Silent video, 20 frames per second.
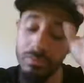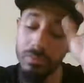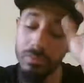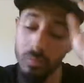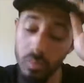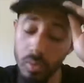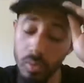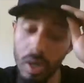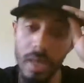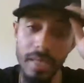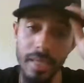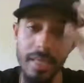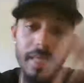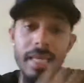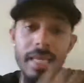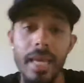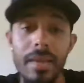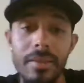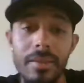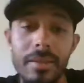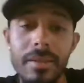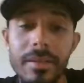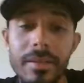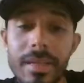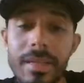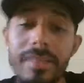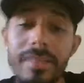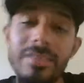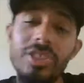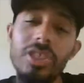run together, and
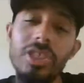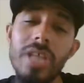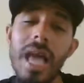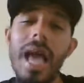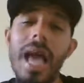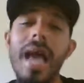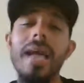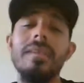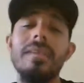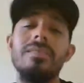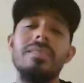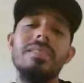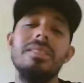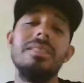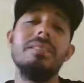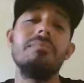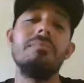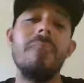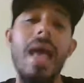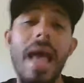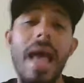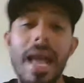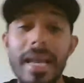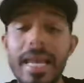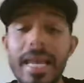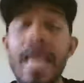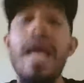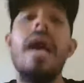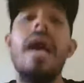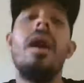then Jag just
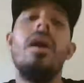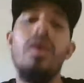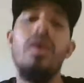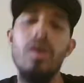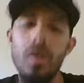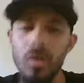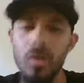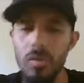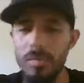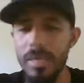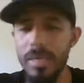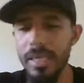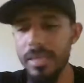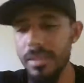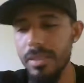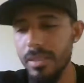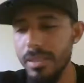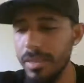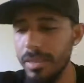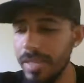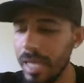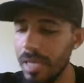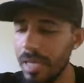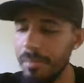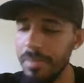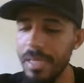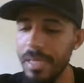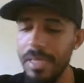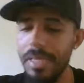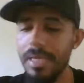smack at home. Like, couldn't that
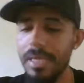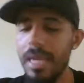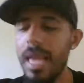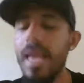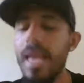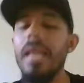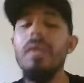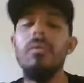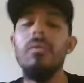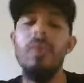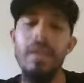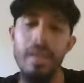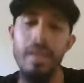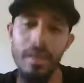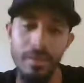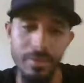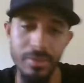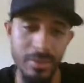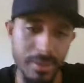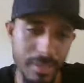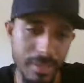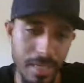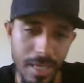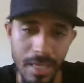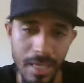have been anyone else?